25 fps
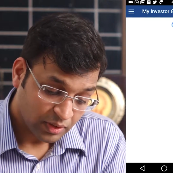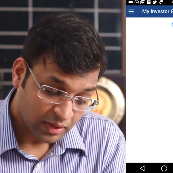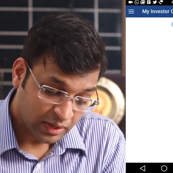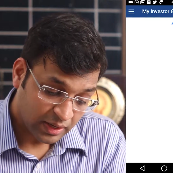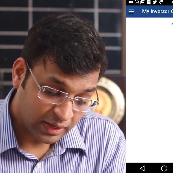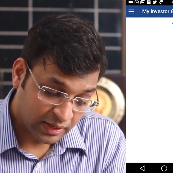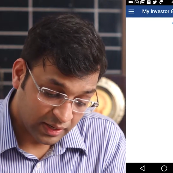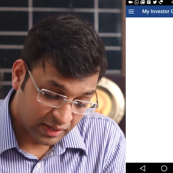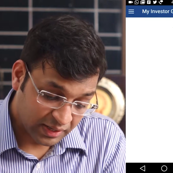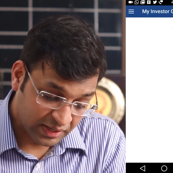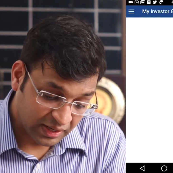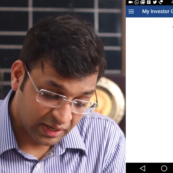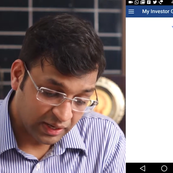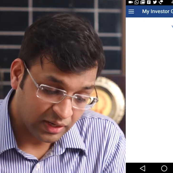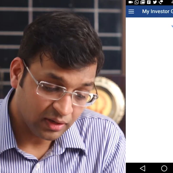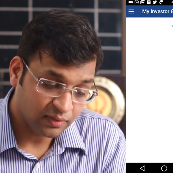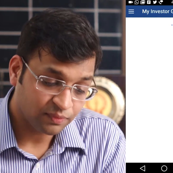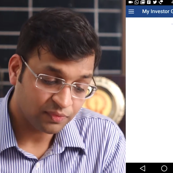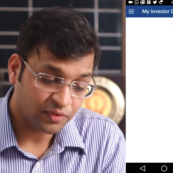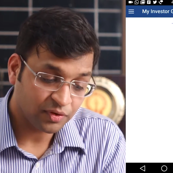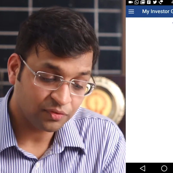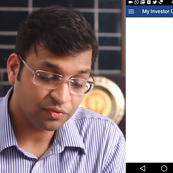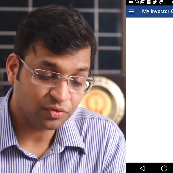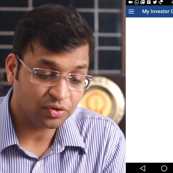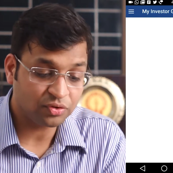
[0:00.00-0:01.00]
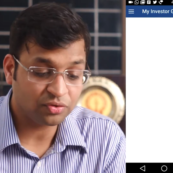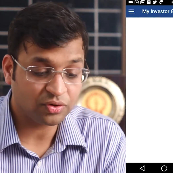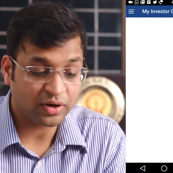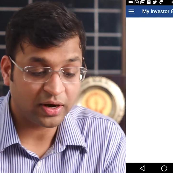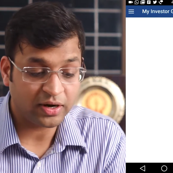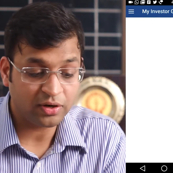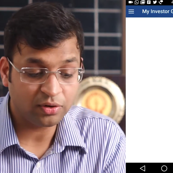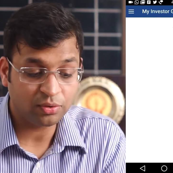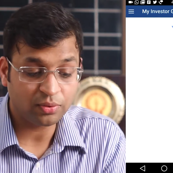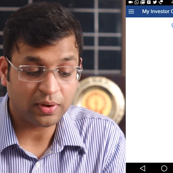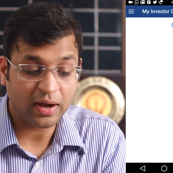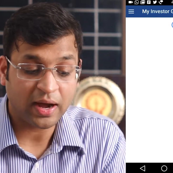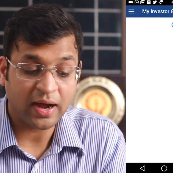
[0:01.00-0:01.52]
and again if you
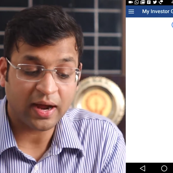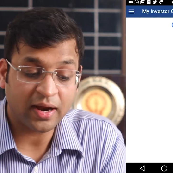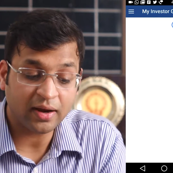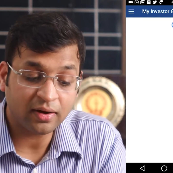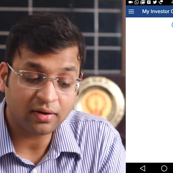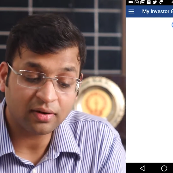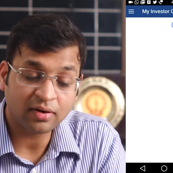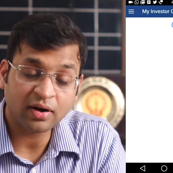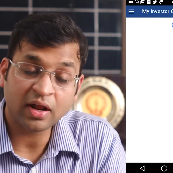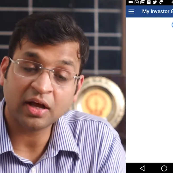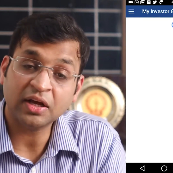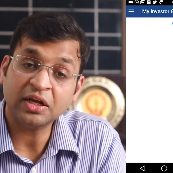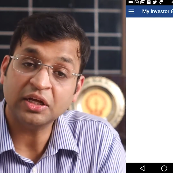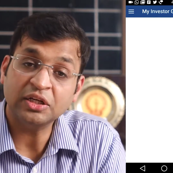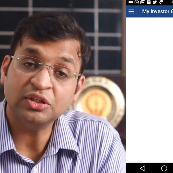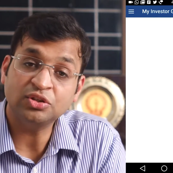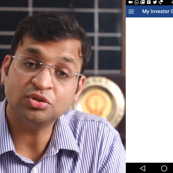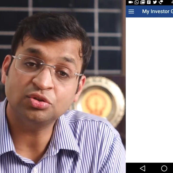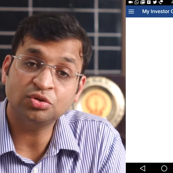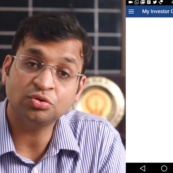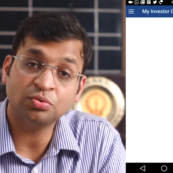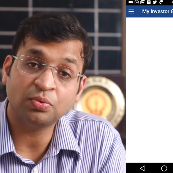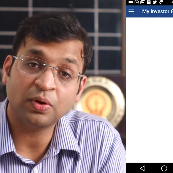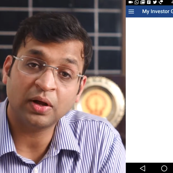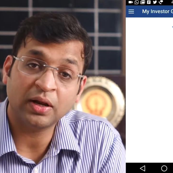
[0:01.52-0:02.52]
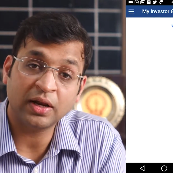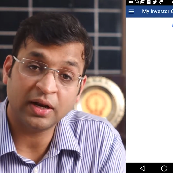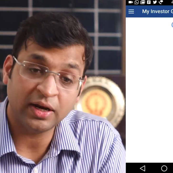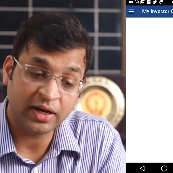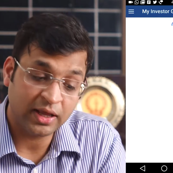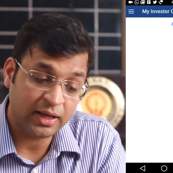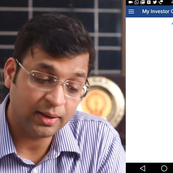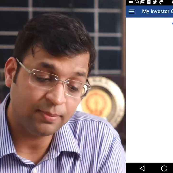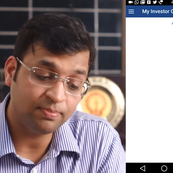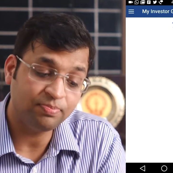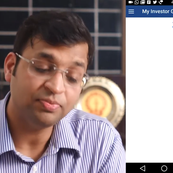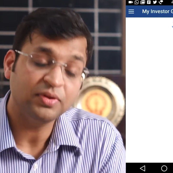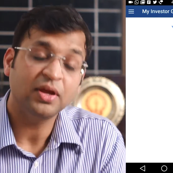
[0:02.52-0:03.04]
try to add Rakesh Jhunjhunwala
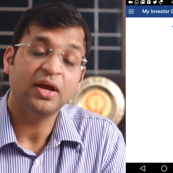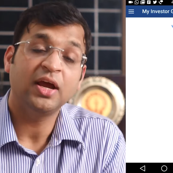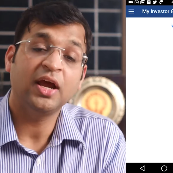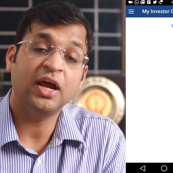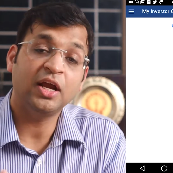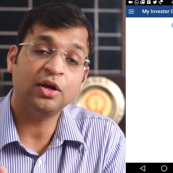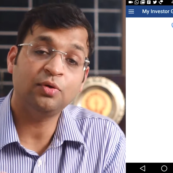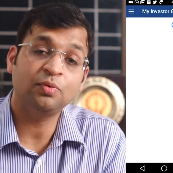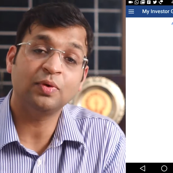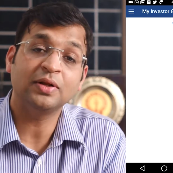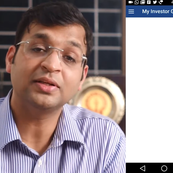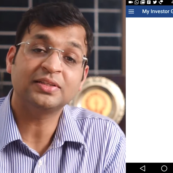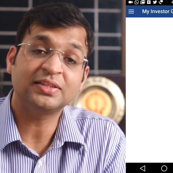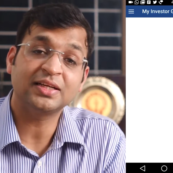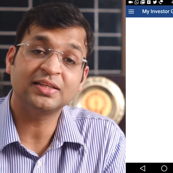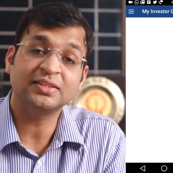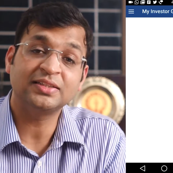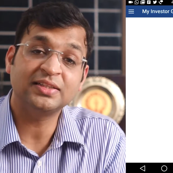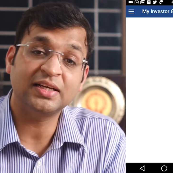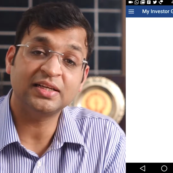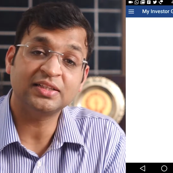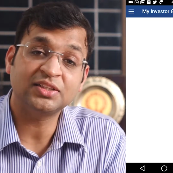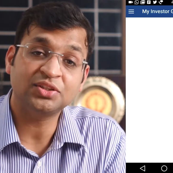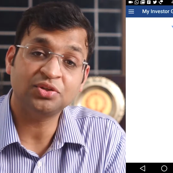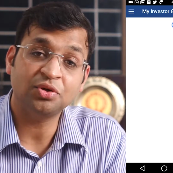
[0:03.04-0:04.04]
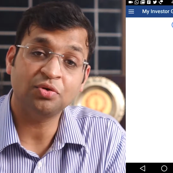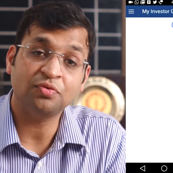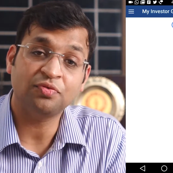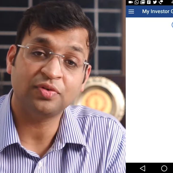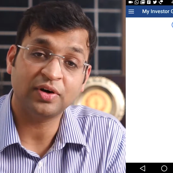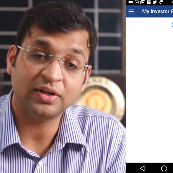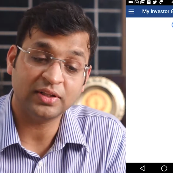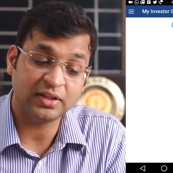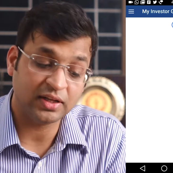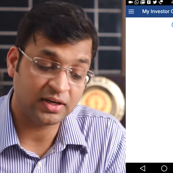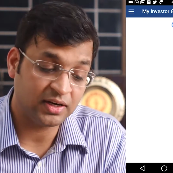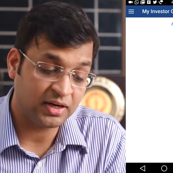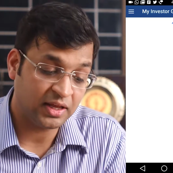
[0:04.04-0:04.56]
name, it will suggest you
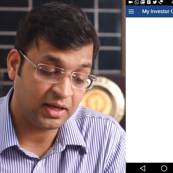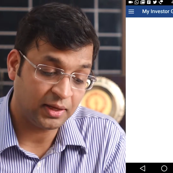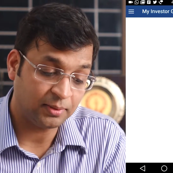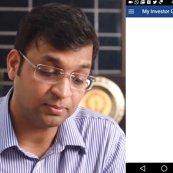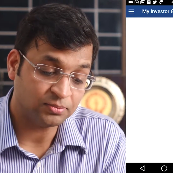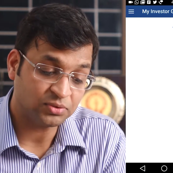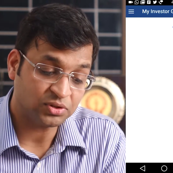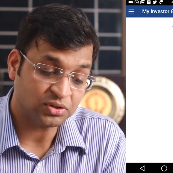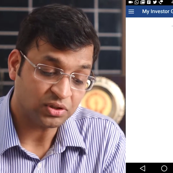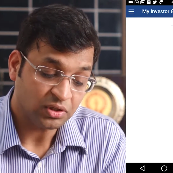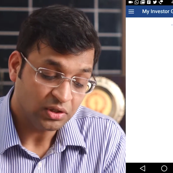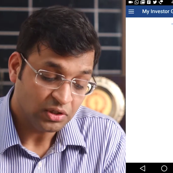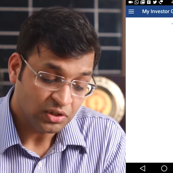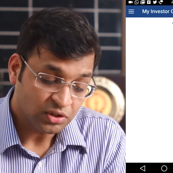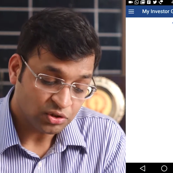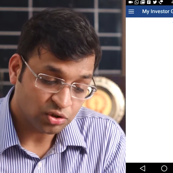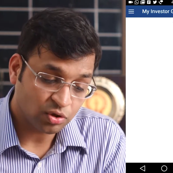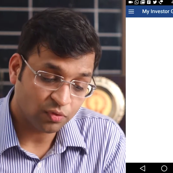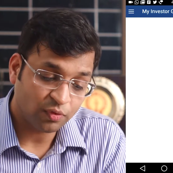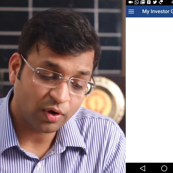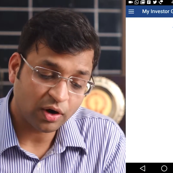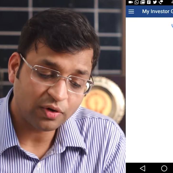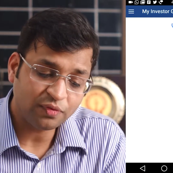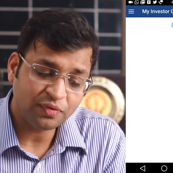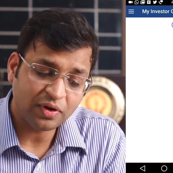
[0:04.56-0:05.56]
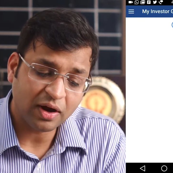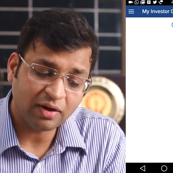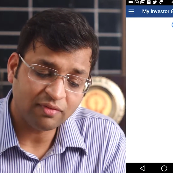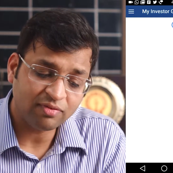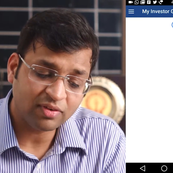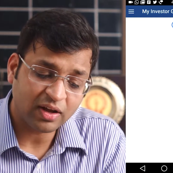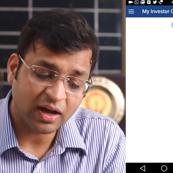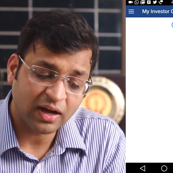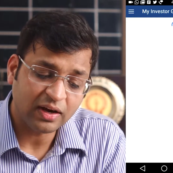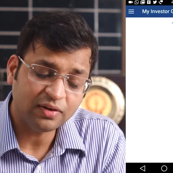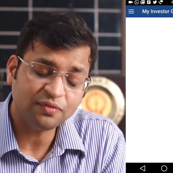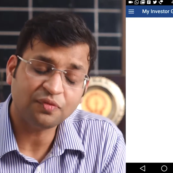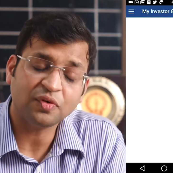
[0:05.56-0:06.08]
further names. So what we have
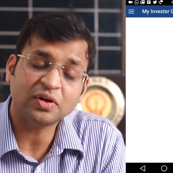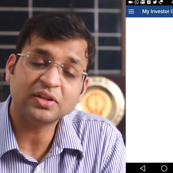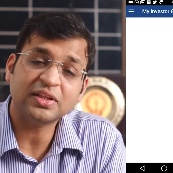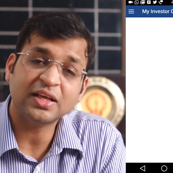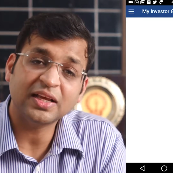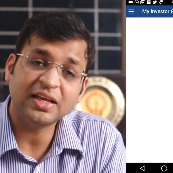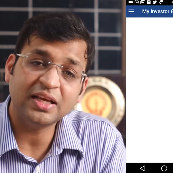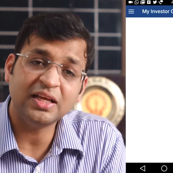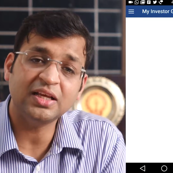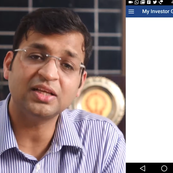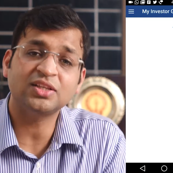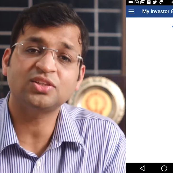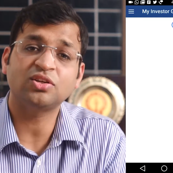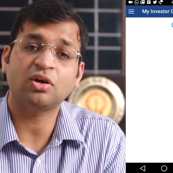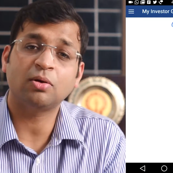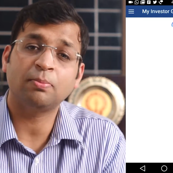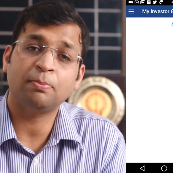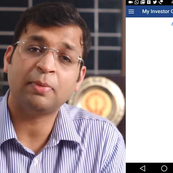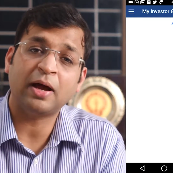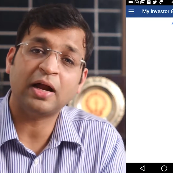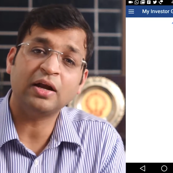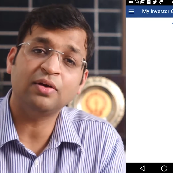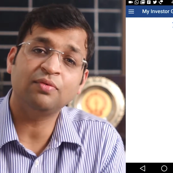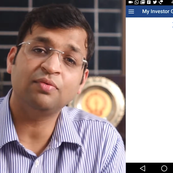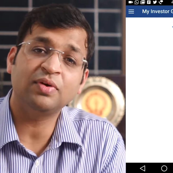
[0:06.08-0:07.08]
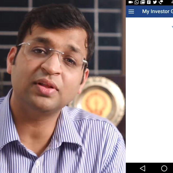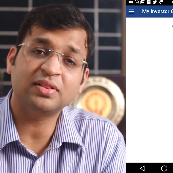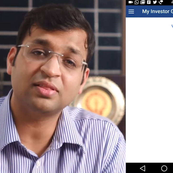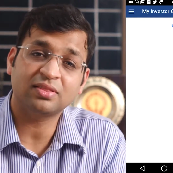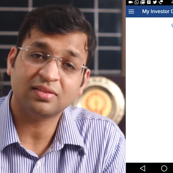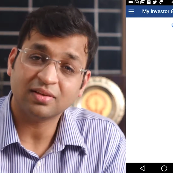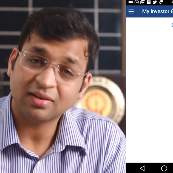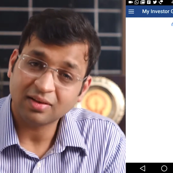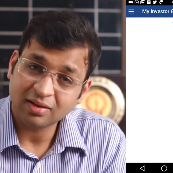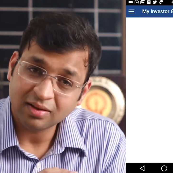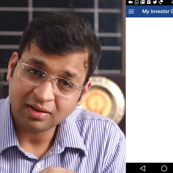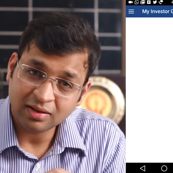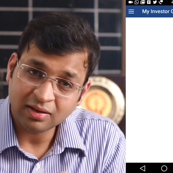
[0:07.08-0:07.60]
done for the ease of
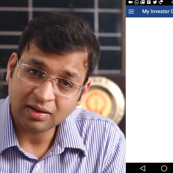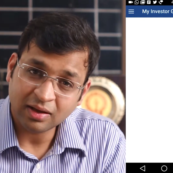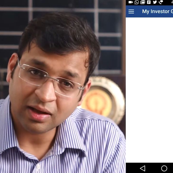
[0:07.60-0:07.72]
bandwidth